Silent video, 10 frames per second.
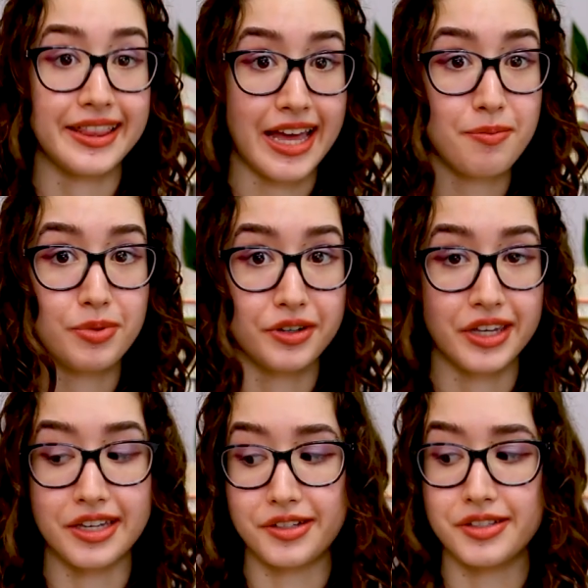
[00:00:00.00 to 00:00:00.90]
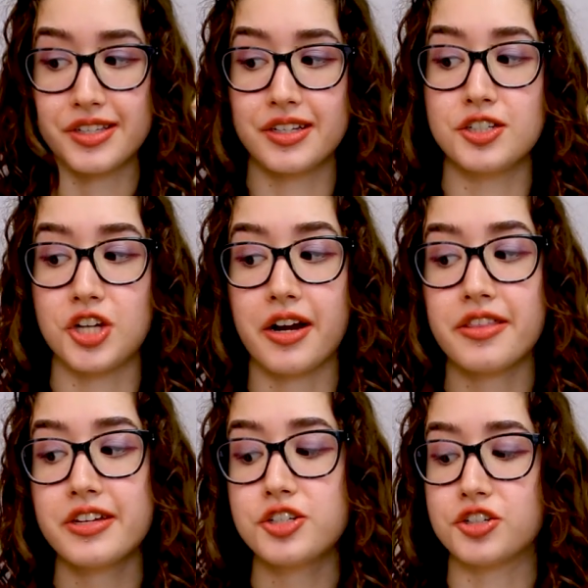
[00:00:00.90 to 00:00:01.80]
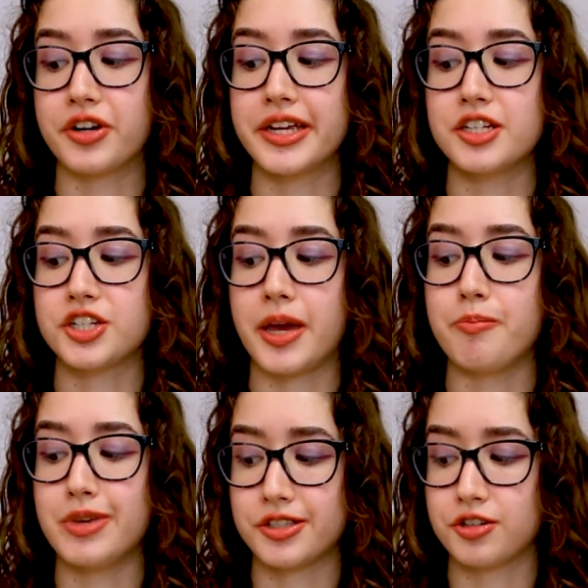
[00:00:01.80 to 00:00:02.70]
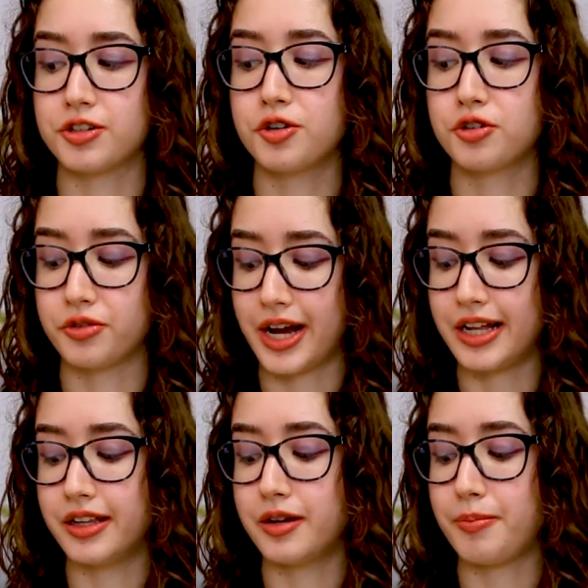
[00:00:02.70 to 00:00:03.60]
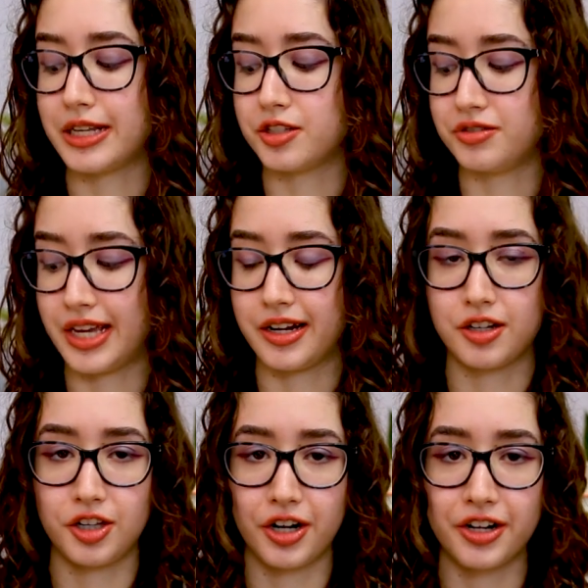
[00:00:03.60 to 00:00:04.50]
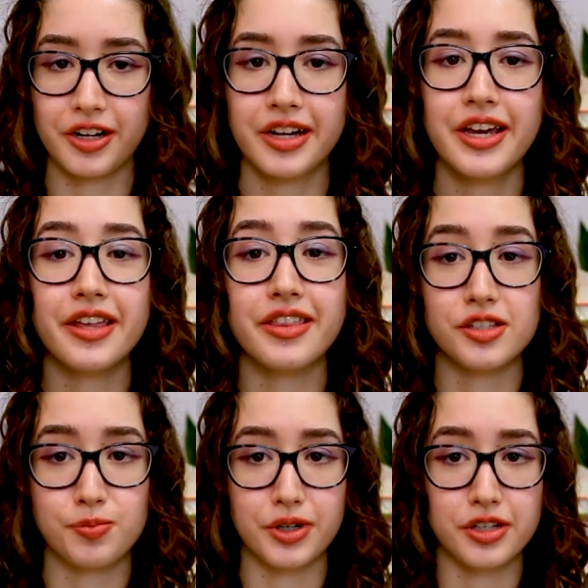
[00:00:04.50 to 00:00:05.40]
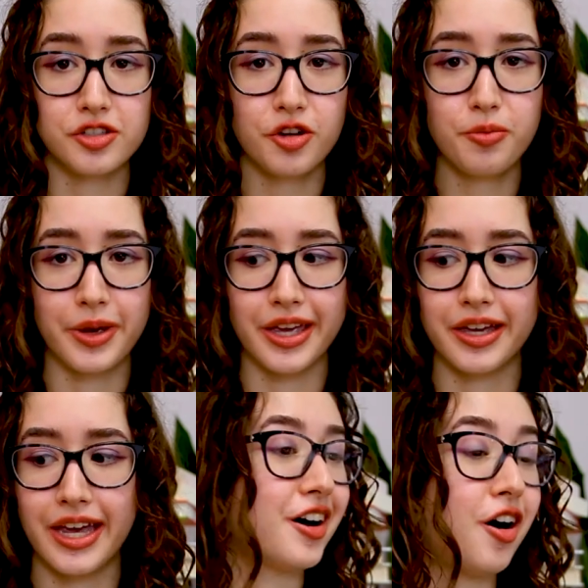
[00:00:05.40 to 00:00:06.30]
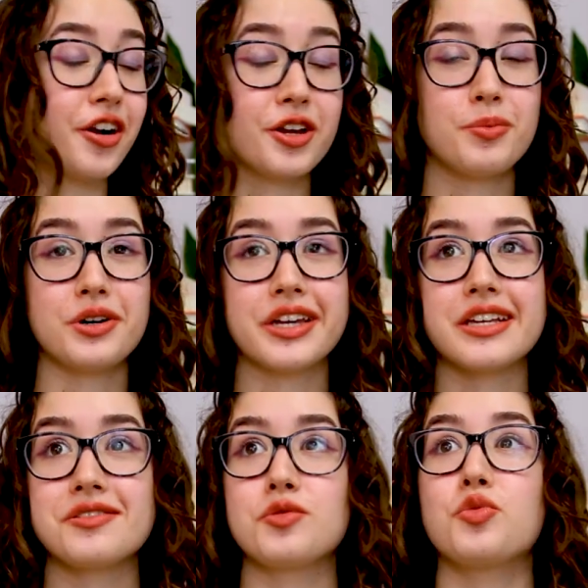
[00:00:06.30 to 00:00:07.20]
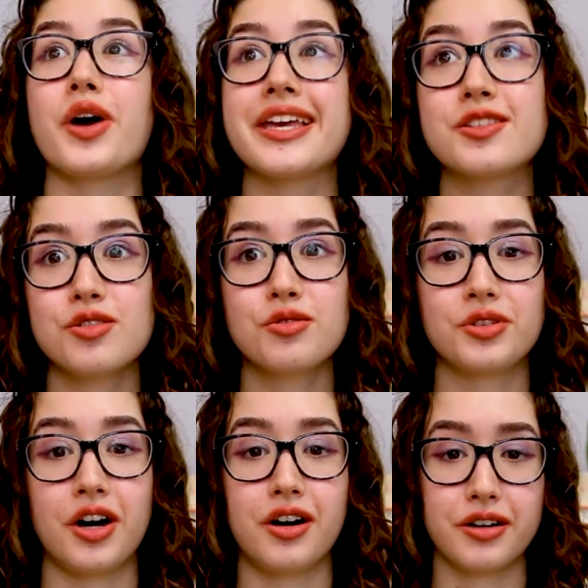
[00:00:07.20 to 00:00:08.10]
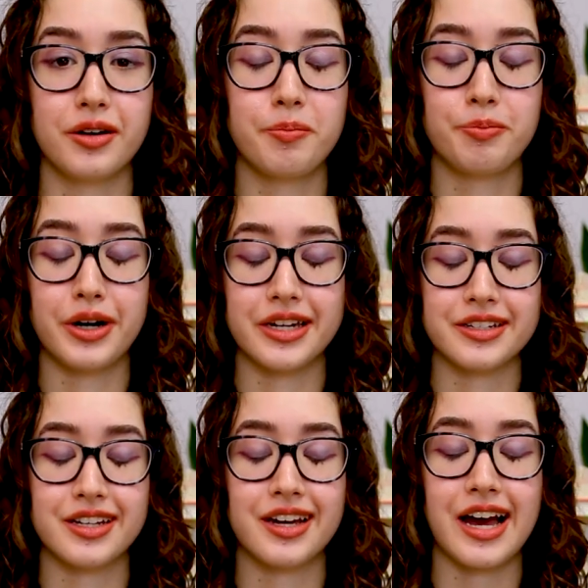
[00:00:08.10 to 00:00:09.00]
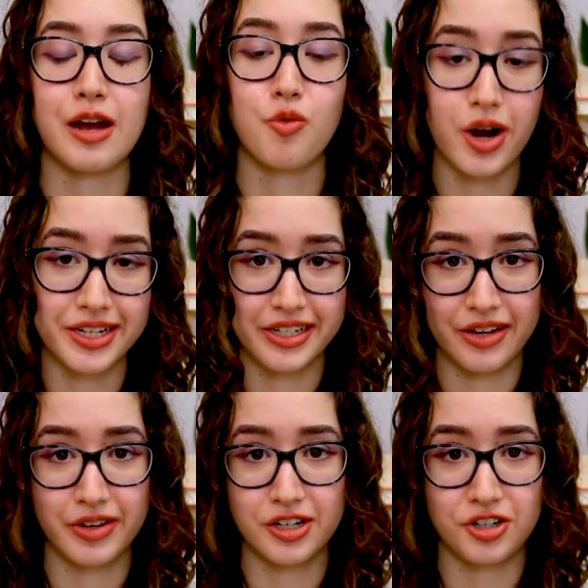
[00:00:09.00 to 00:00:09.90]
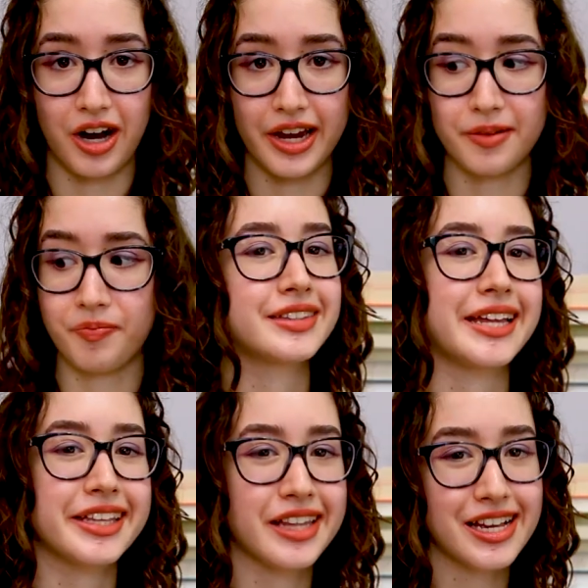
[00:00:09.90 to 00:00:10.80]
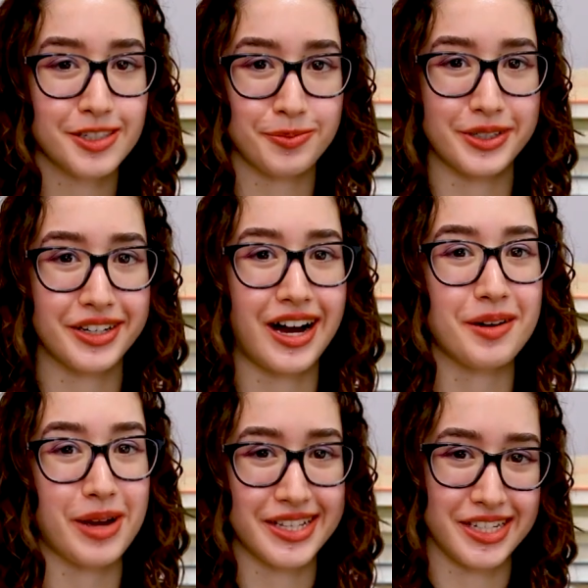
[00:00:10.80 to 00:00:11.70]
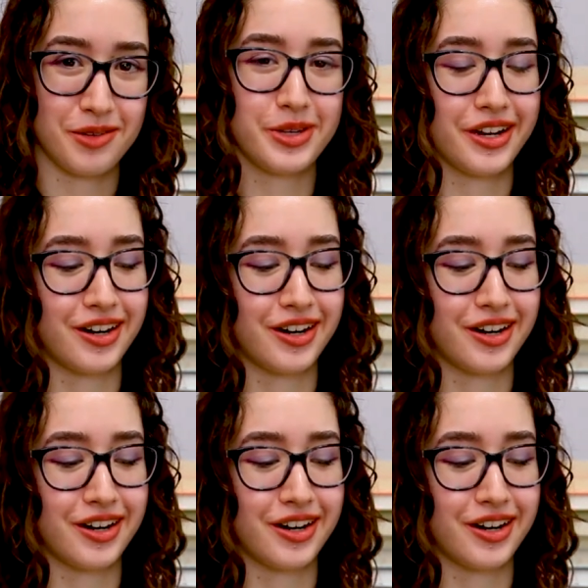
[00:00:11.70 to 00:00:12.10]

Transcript: And that book is Jonathan Strange and Mister Norrell by Susanna Clark. This book is so big, the audiobook is way too long, but I want to give it a try. And the last book on my T B